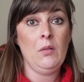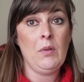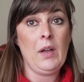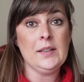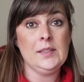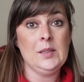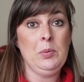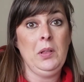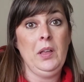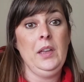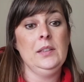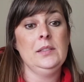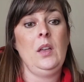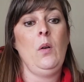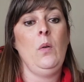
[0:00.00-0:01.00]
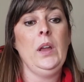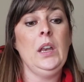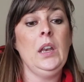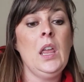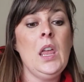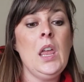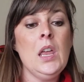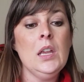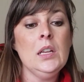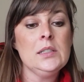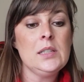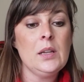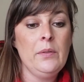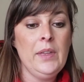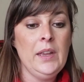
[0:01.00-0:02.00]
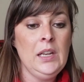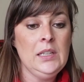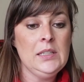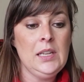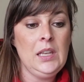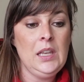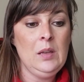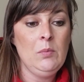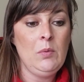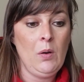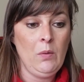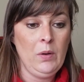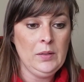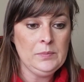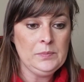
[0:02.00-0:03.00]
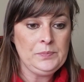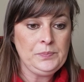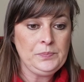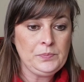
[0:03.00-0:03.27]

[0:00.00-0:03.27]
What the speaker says: as the play is going. So they need to keep going.